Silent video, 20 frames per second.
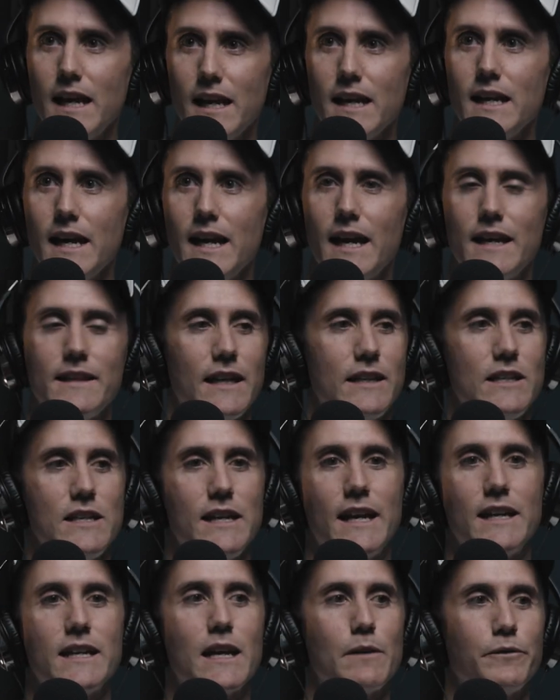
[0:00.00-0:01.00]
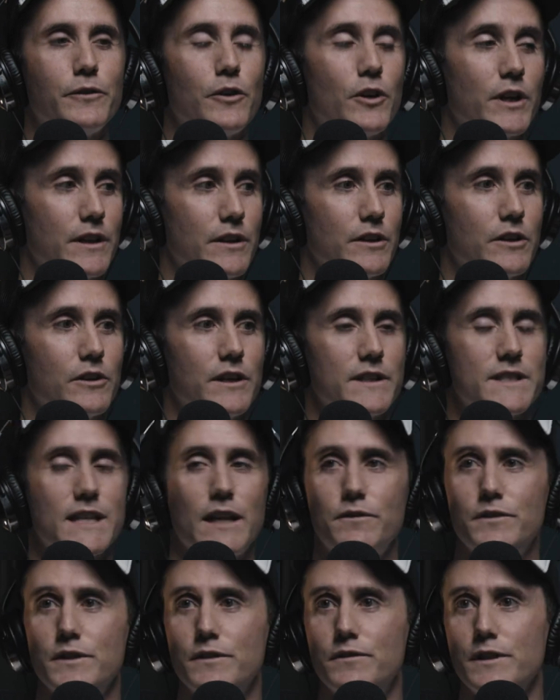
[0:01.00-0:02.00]
And then you end up fighting the guy that's
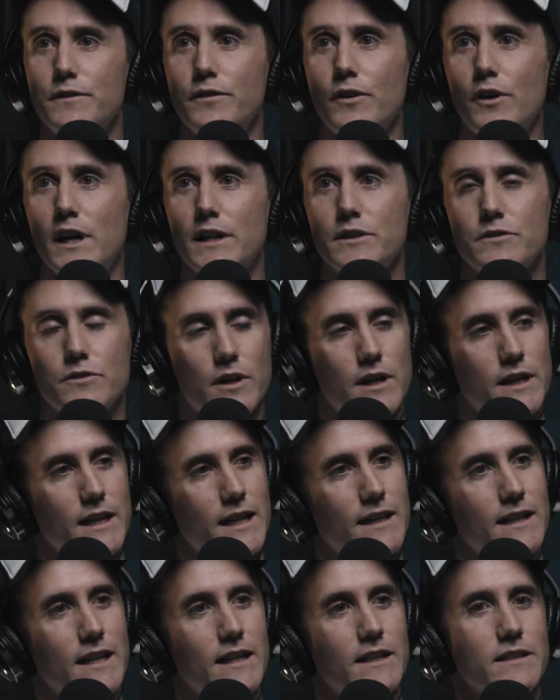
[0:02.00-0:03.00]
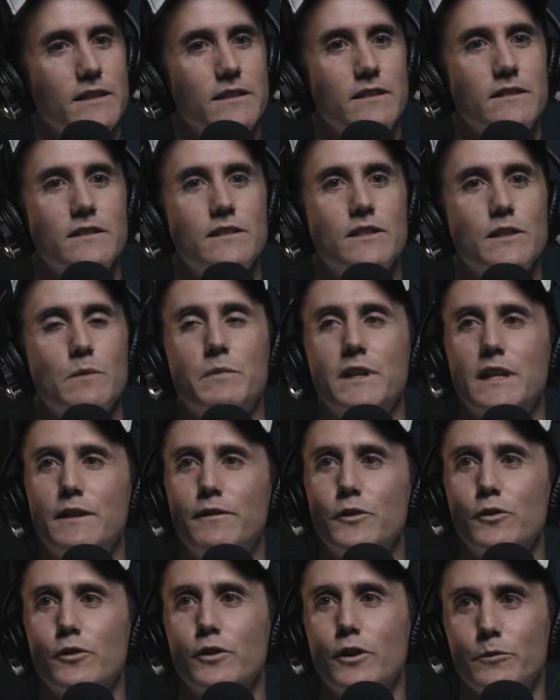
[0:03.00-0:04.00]
had 50 fights, right? And then, but
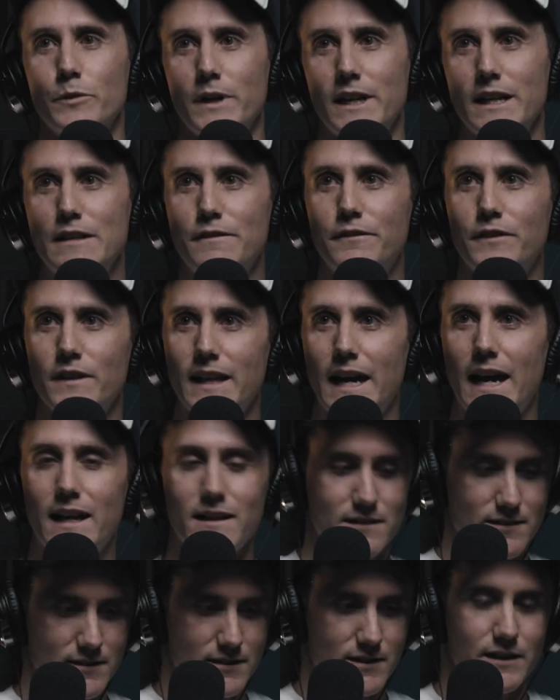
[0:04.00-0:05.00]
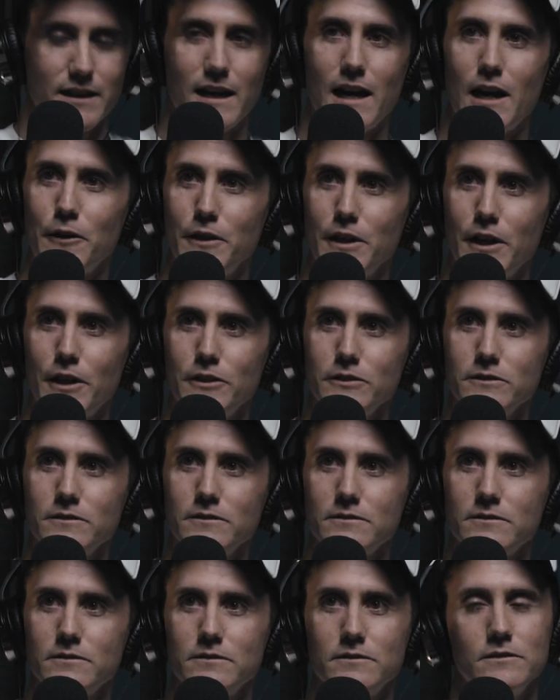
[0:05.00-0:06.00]
if you're not ready for that scenario,
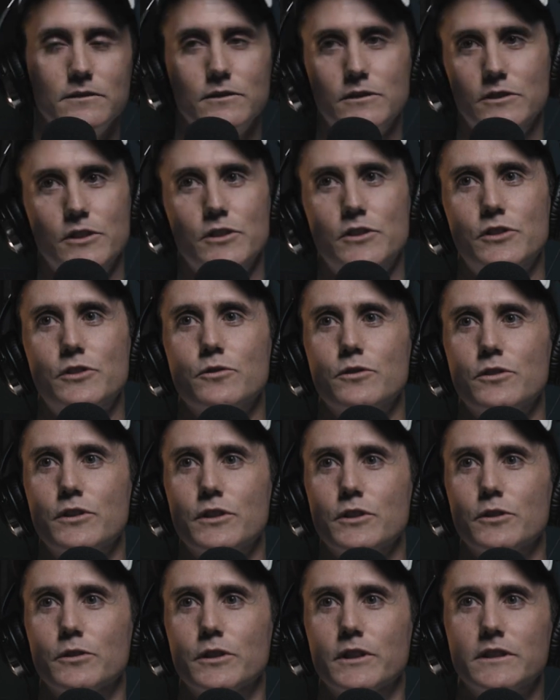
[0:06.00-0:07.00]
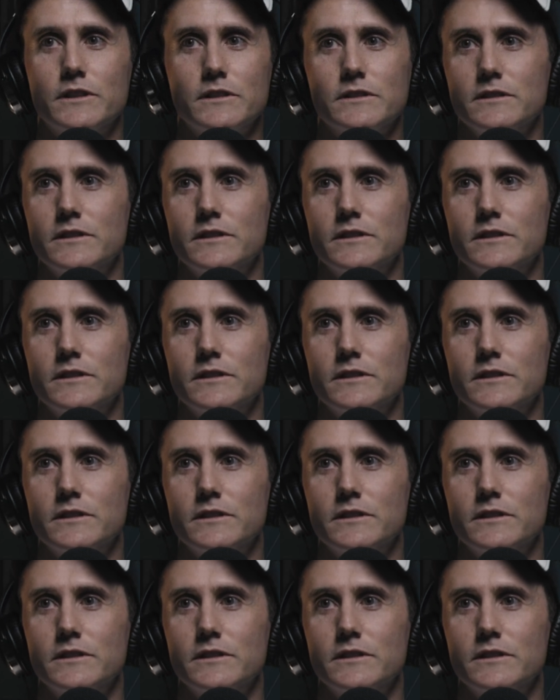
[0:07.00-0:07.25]
you shouldn't